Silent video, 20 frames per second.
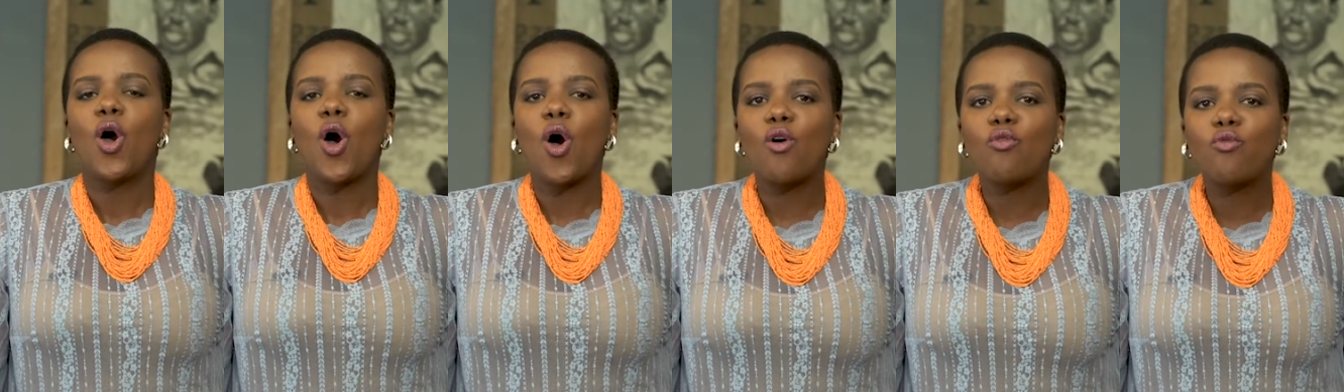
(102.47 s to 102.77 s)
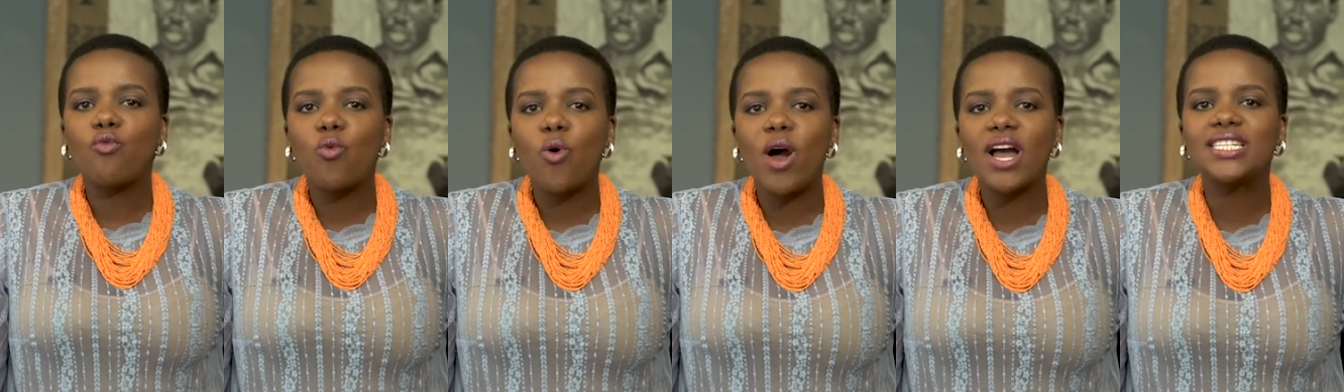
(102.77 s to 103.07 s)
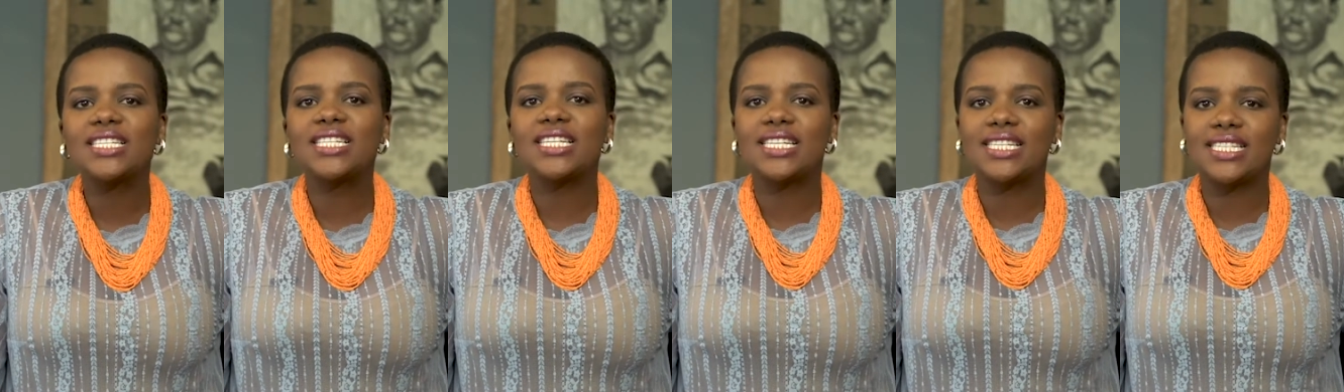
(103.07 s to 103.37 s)
of
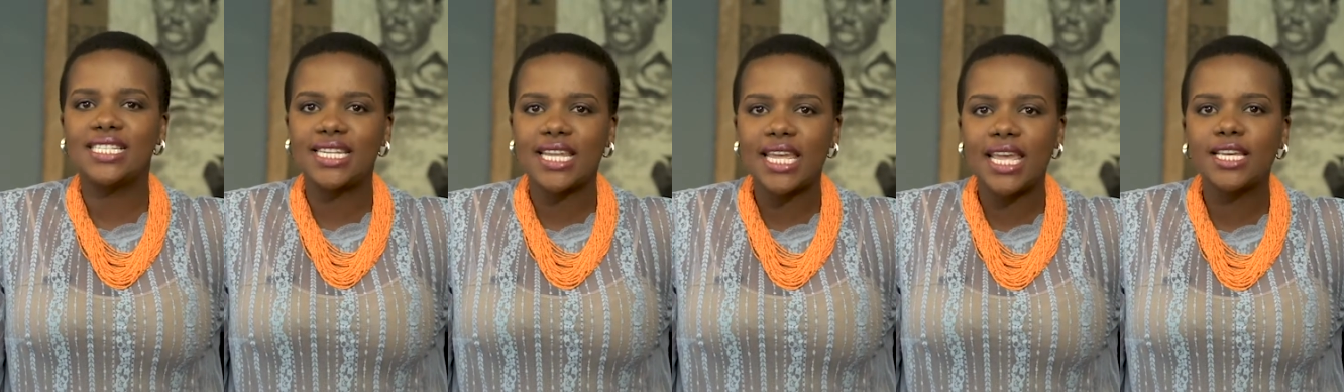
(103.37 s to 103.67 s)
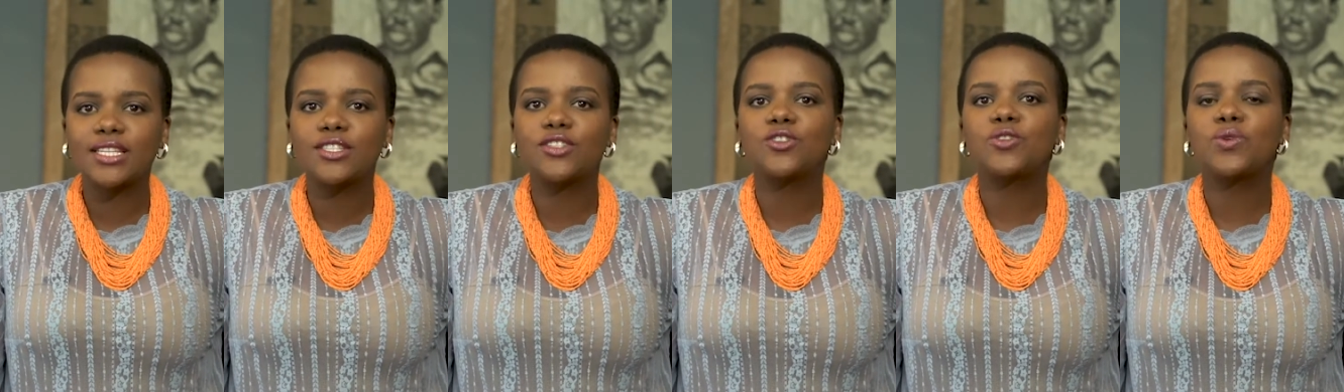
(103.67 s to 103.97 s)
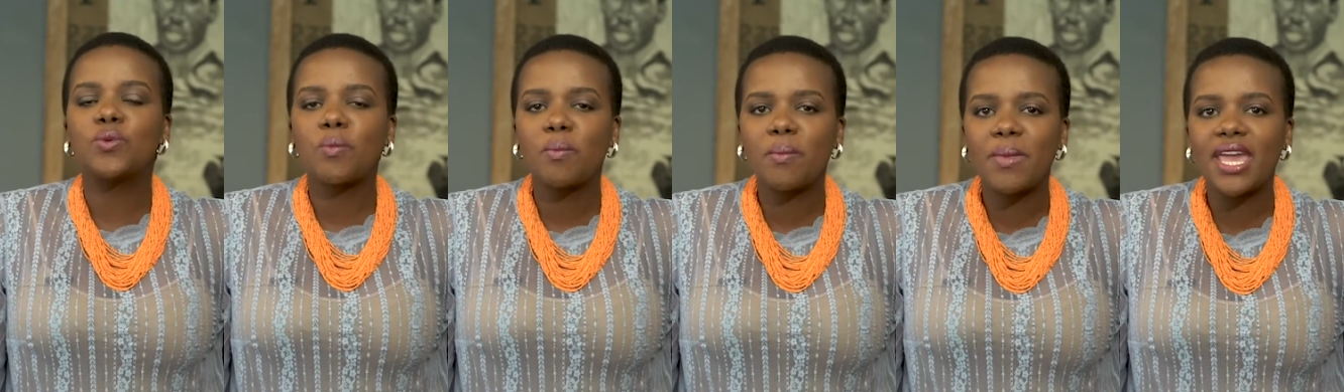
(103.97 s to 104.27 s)
what it takes to
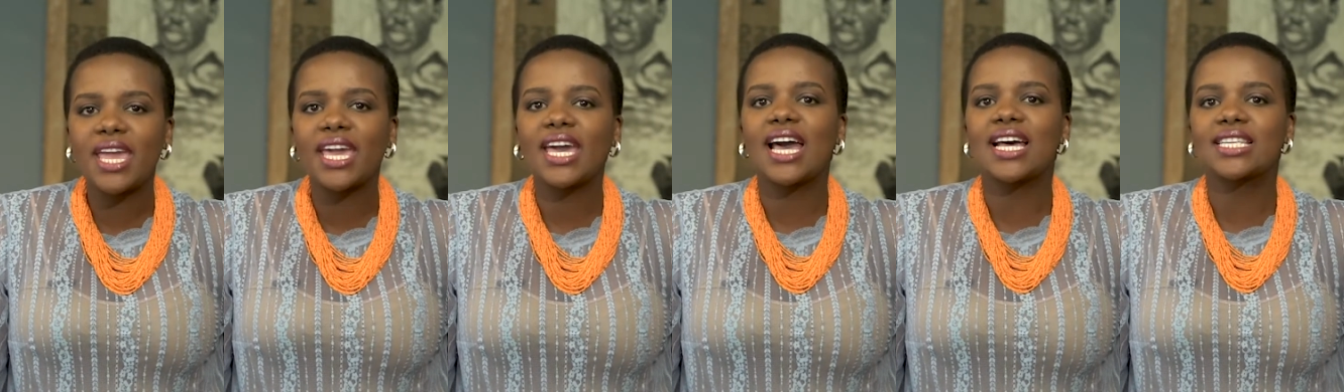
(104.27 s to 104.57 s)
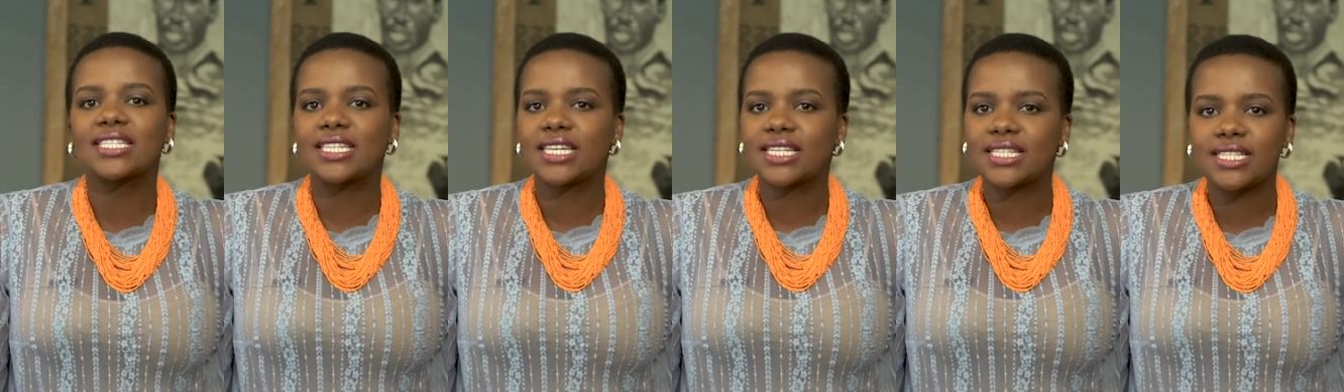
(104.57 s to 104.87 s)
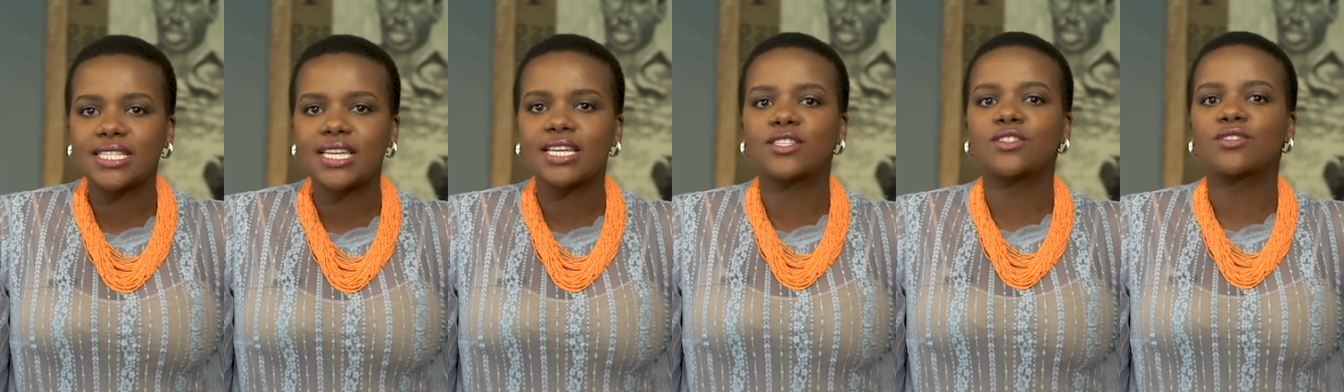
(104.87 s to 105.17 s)
make a
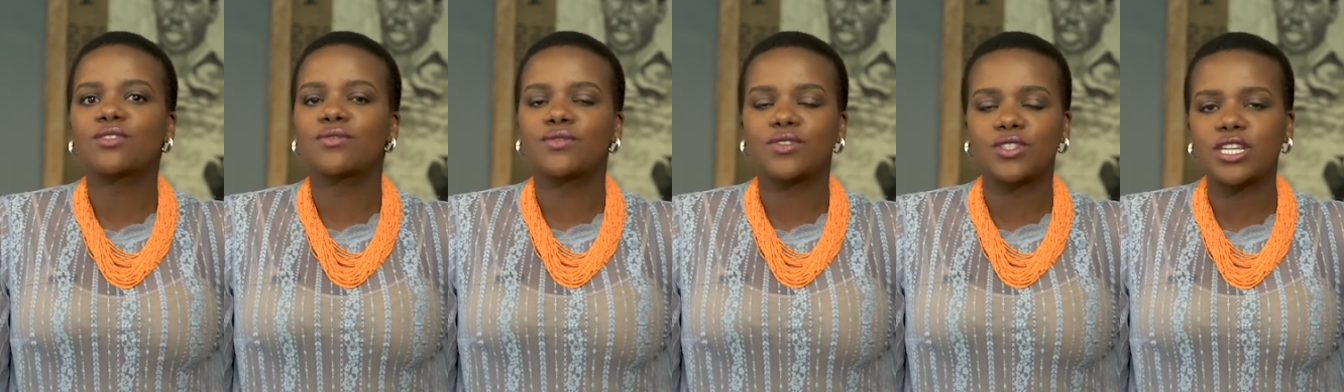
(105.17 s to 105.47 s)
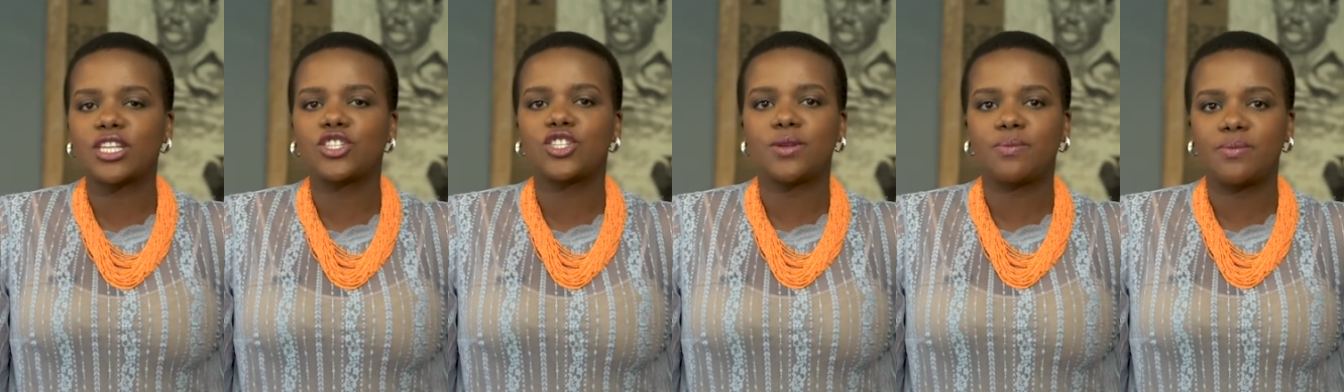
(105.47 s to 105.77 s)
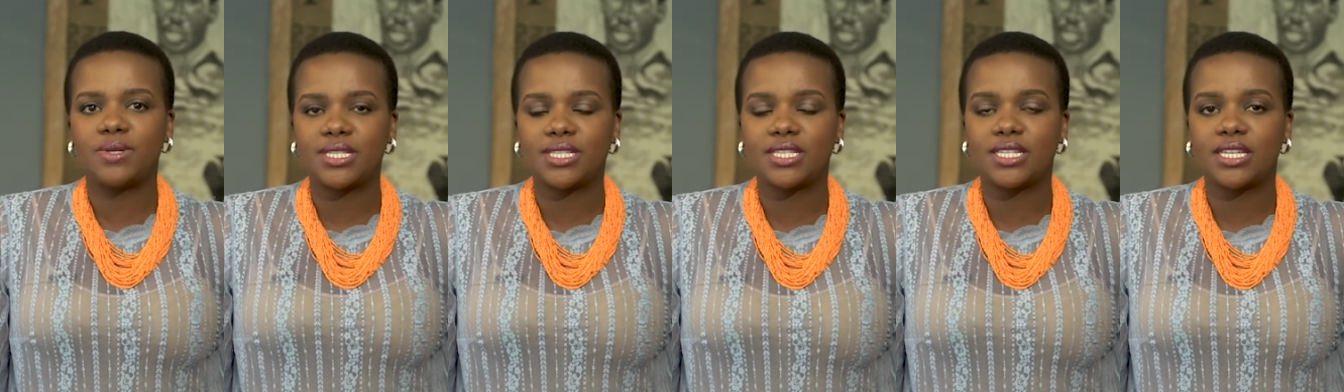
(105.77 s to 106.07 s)
success of such a
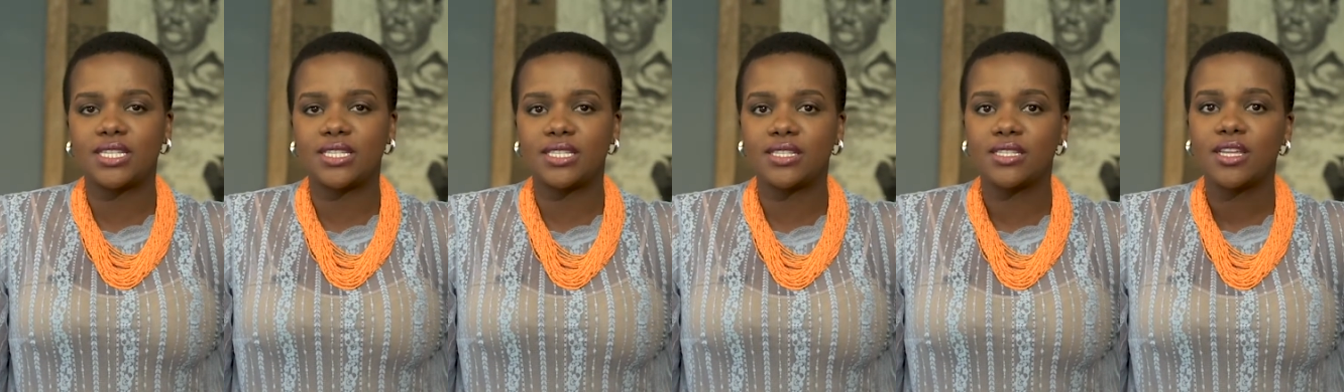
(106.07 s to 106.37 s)
business.